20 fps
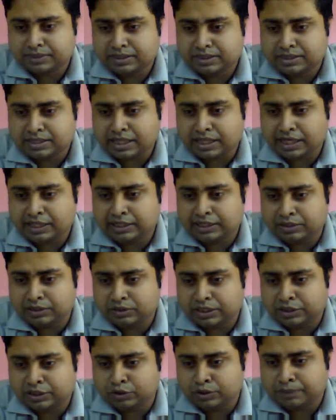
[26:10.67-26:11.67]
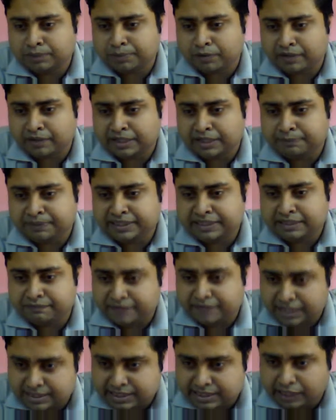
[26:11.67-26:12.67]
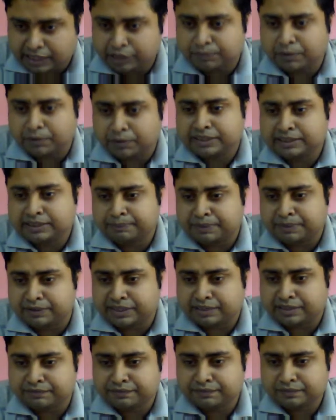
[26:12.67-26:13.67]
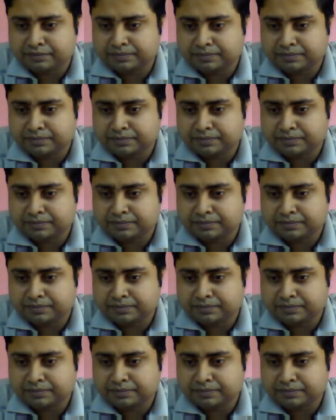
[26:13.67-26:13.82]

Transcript: Sir, you will provide PDF? Yes, I will provide the PDF.